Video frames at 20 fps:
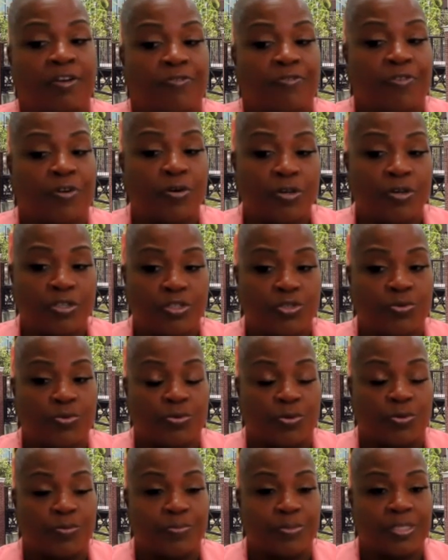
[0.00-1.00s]
focus
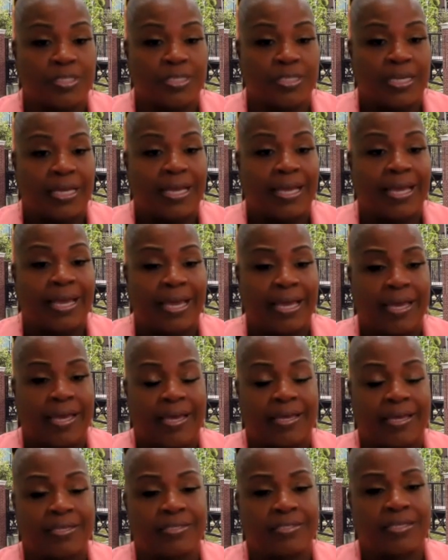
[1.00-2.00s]
groups,
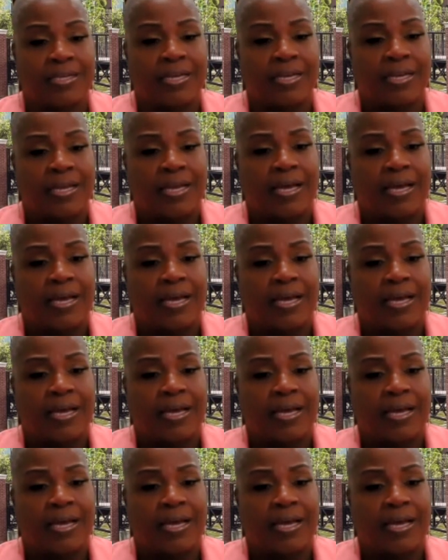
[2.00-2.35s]
and